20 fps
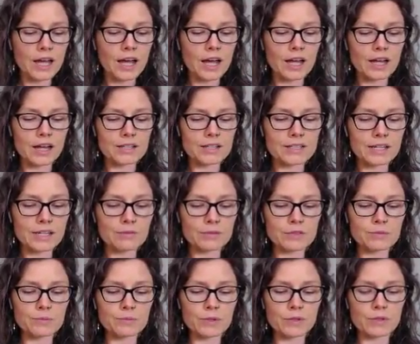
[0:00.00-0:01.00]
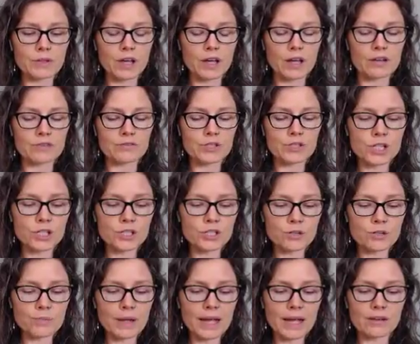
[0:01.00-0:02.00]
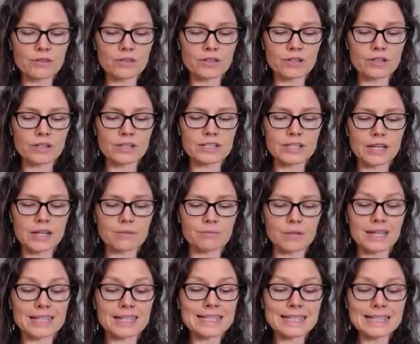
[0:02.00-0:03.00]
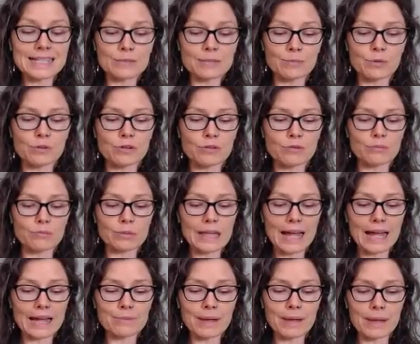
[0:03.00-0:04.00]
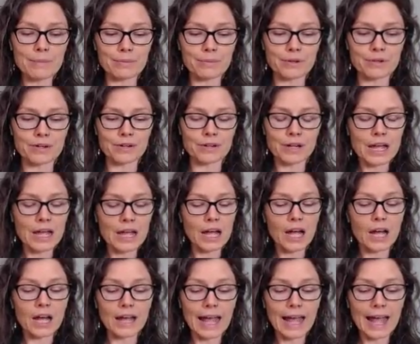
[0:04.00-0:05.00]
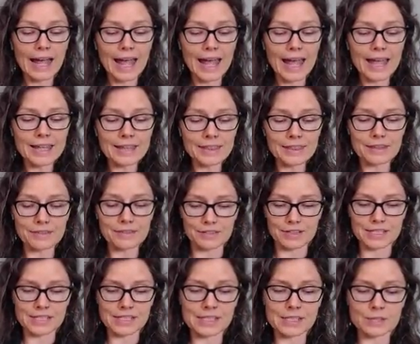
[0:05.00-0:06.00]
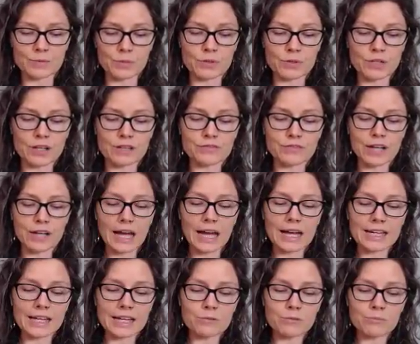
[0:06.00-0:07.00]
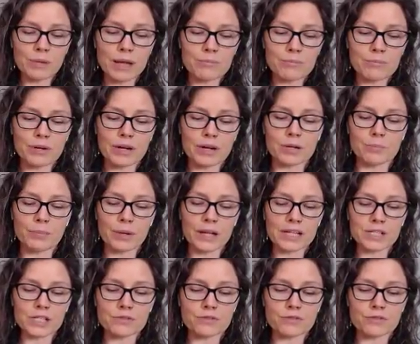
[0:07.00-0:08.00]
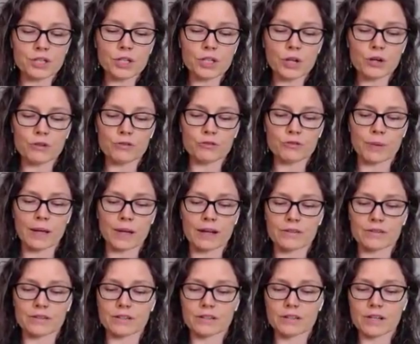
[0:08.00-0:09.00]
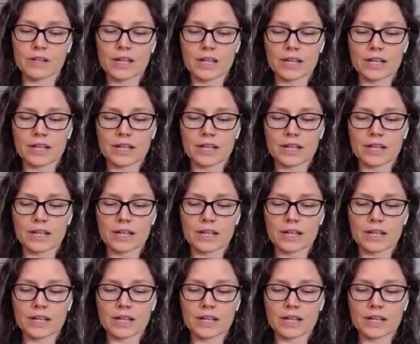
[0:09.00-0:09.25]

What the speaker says: a tablespoon of ginger powder, a teaspoon of black pepper, an eighth of a teaspoon of cayenne pepper, and a pinch of clove powder.